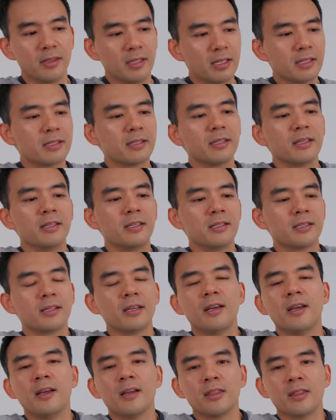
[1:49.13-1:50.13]
This is
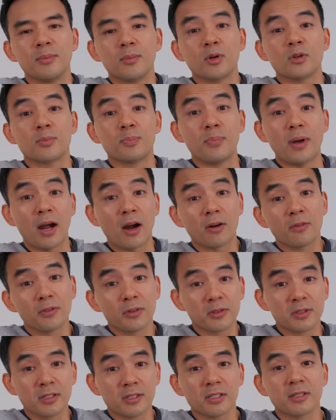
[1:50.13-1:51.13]
the most
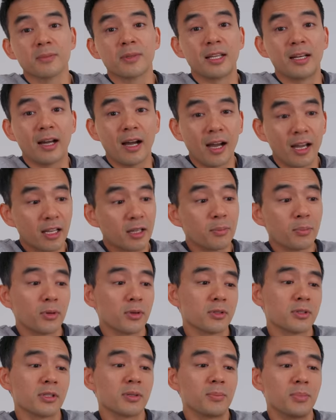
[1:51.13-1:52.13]
powerful system that I can
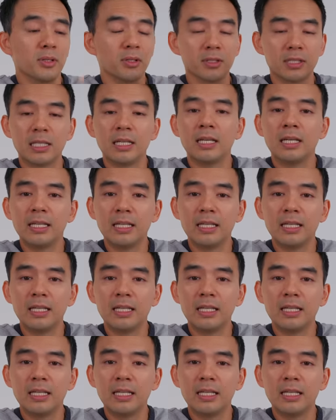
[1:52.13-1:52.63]
personally build